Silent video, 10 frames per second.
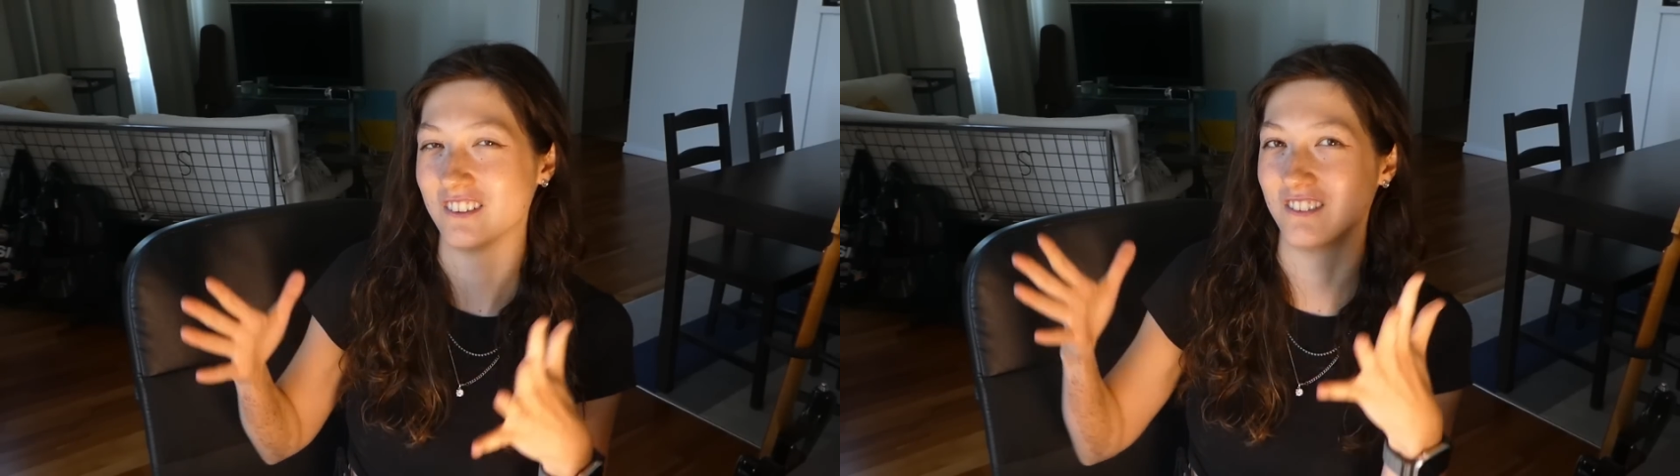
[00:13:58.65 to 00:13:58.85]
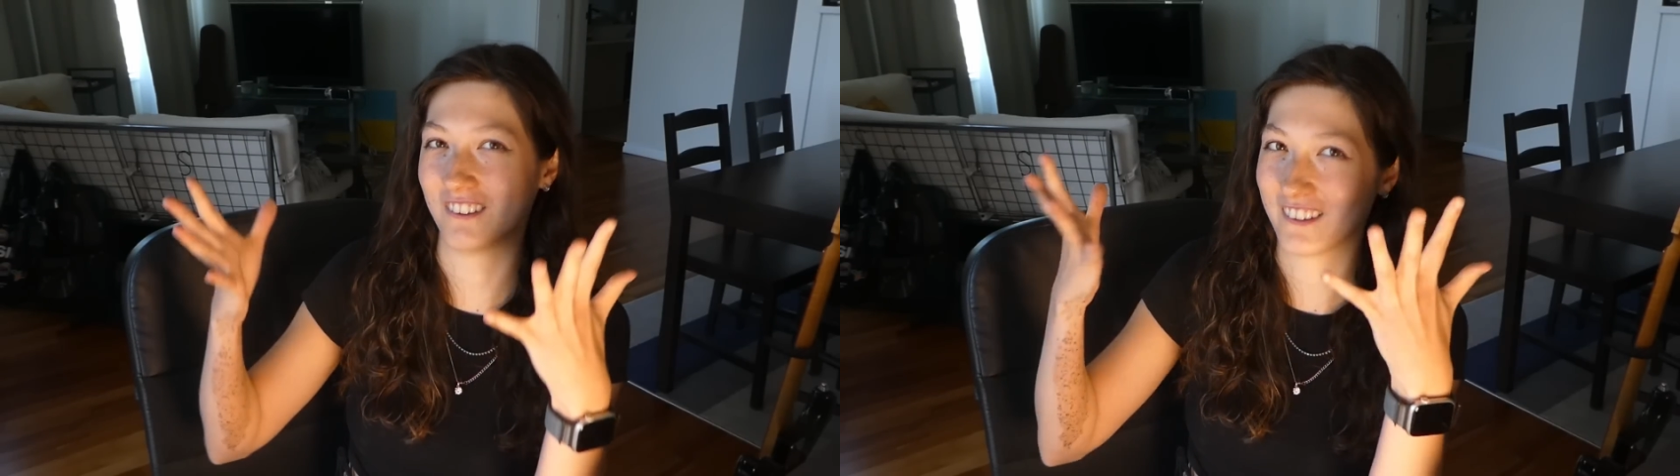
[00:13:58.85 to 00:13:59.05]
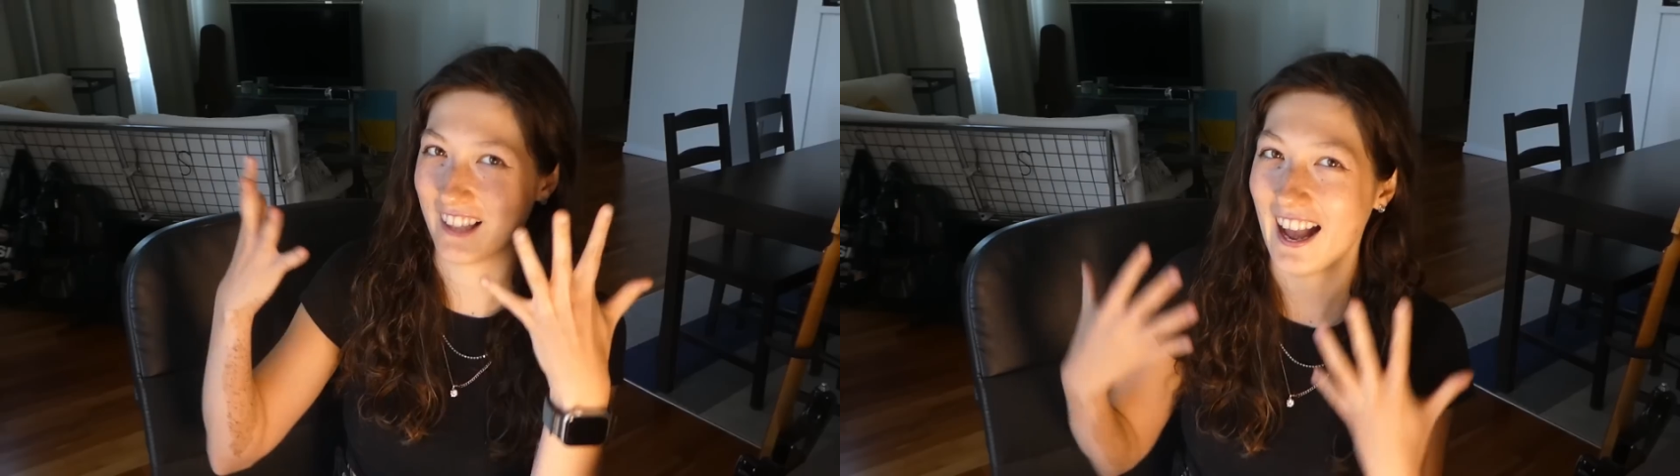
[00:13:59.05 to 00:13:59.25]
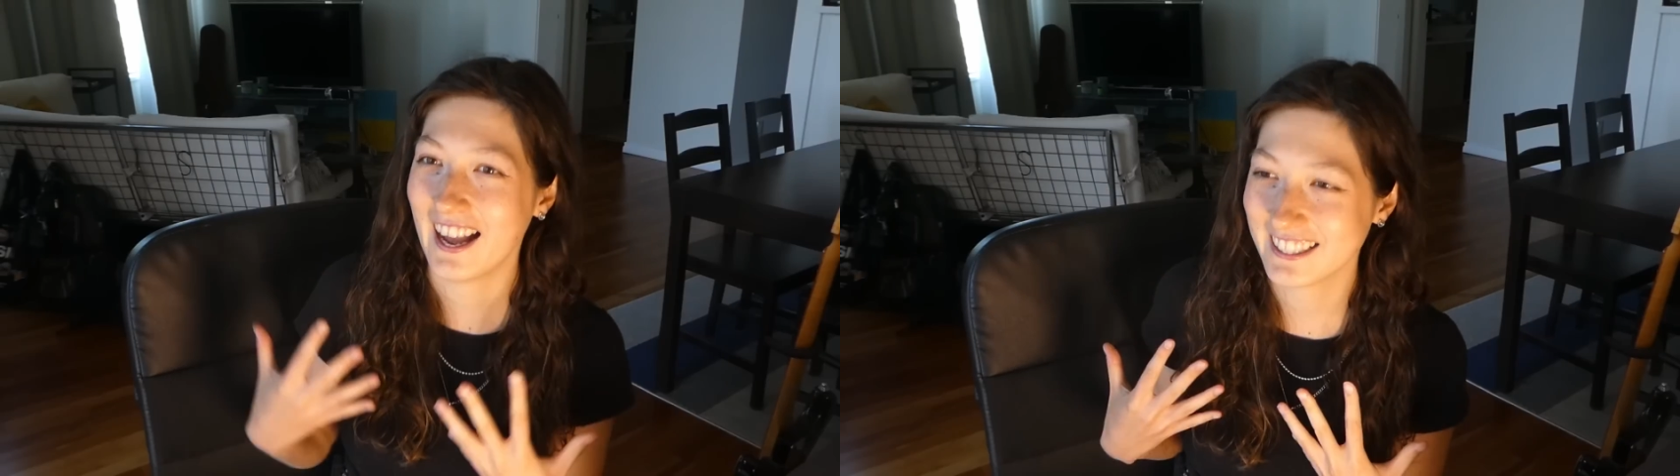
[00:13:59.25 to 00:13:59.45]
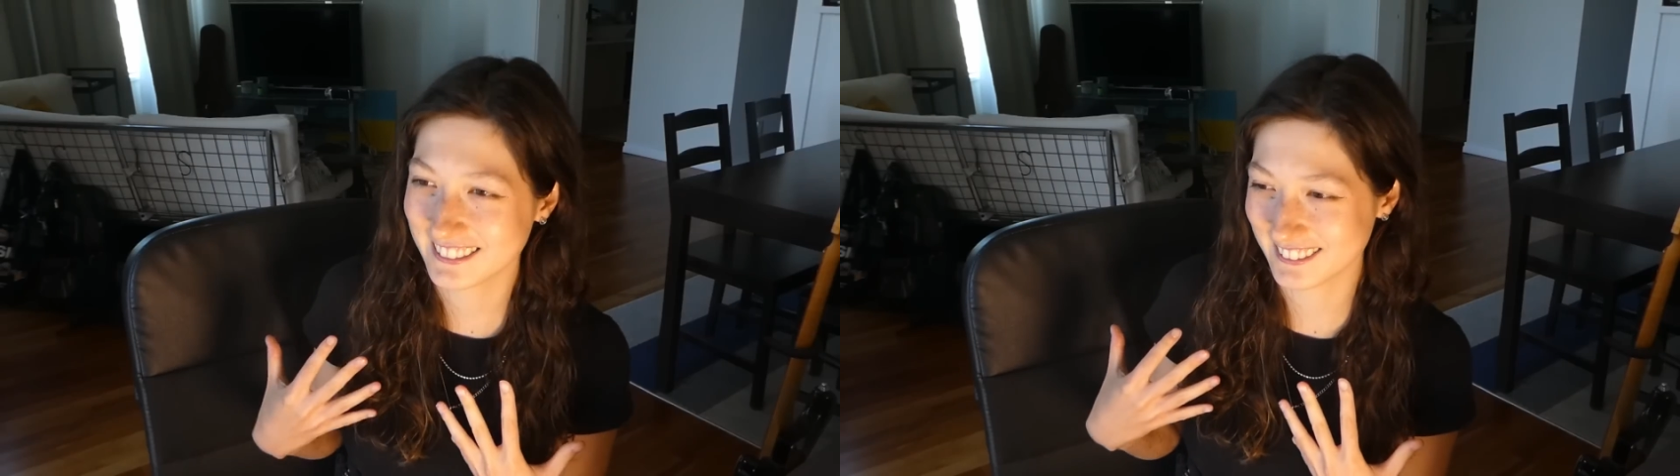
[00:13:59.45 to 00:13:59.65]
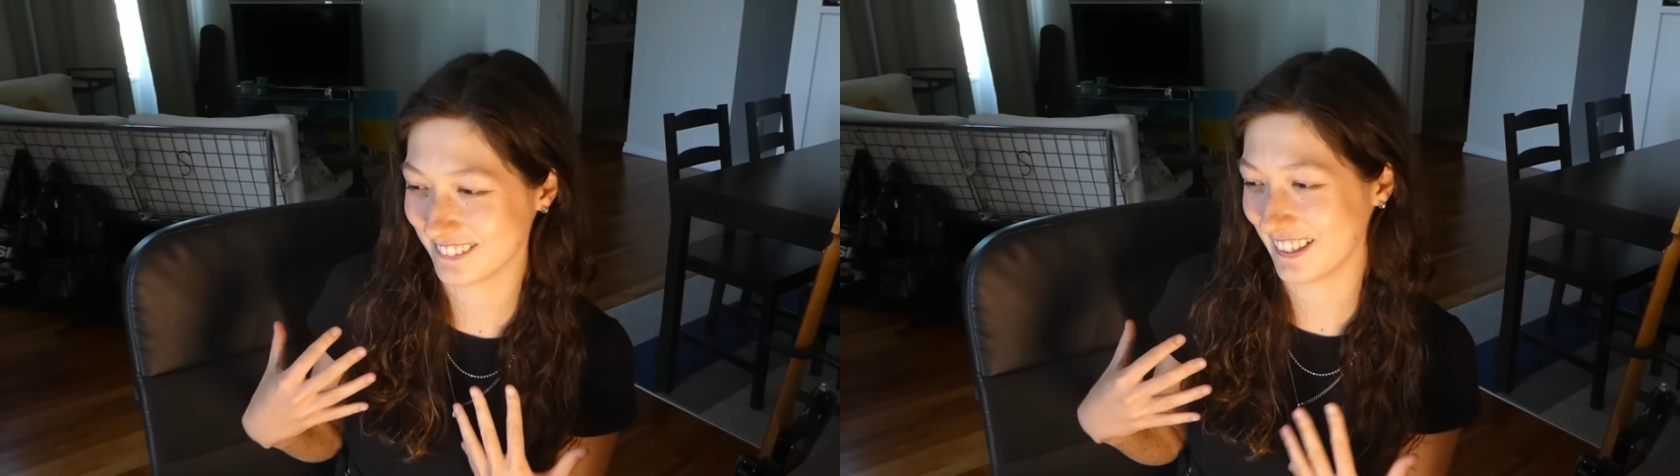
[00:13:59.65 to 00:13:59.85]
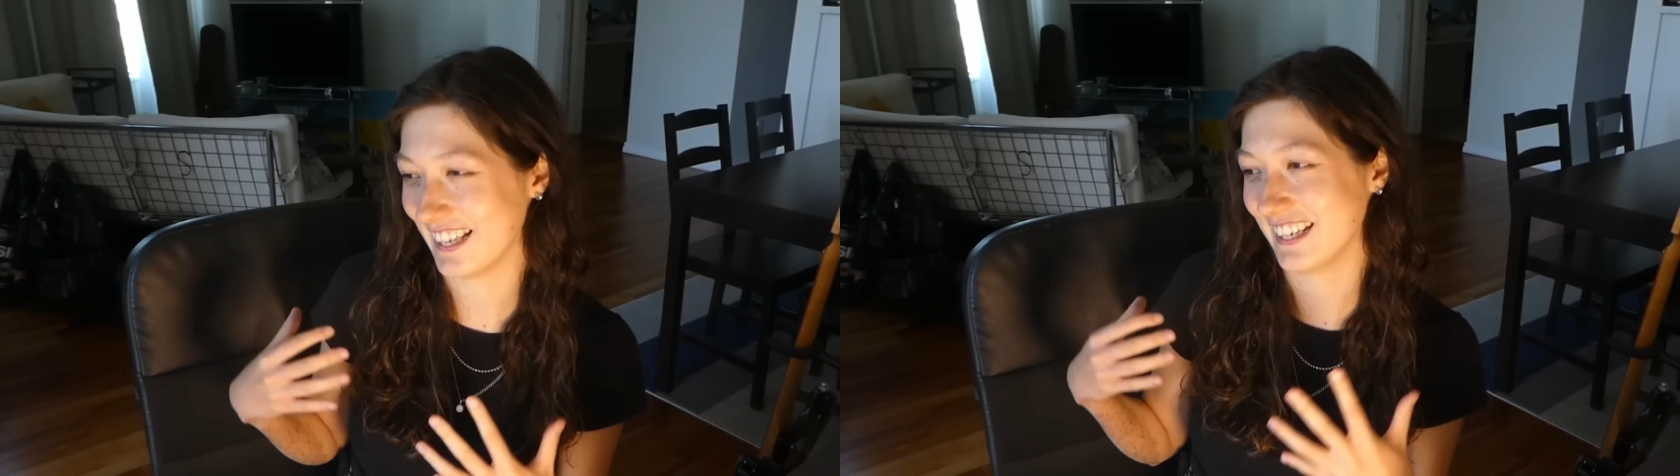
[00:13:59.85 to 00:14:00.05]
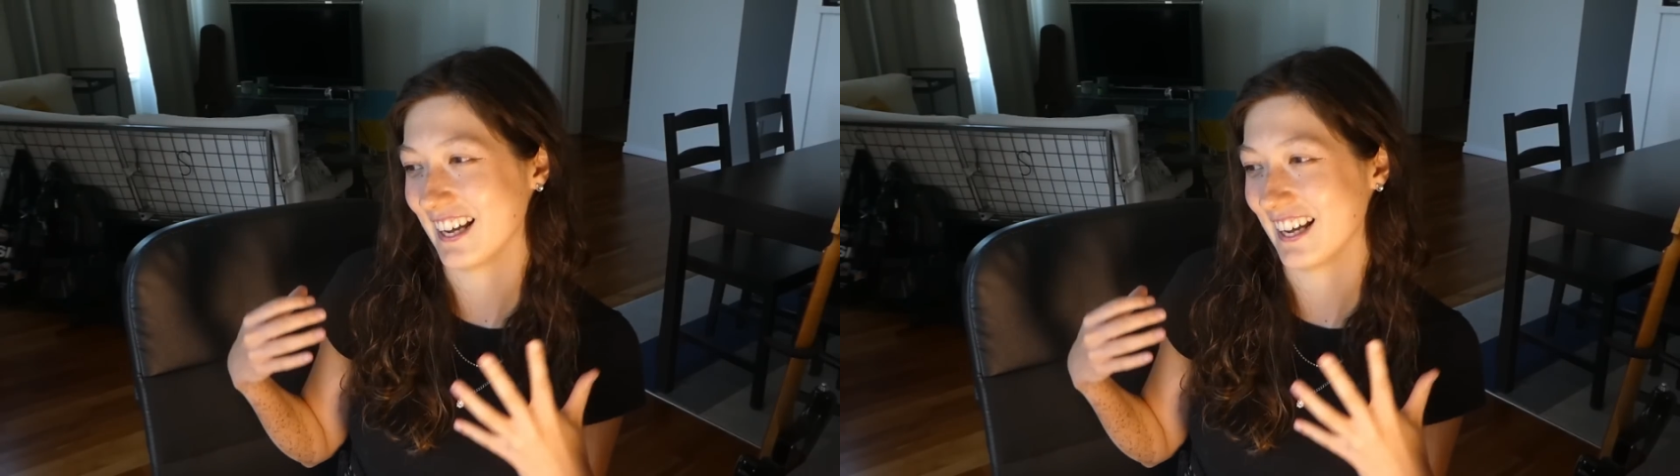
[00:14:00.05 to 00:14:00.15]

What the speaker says: relax when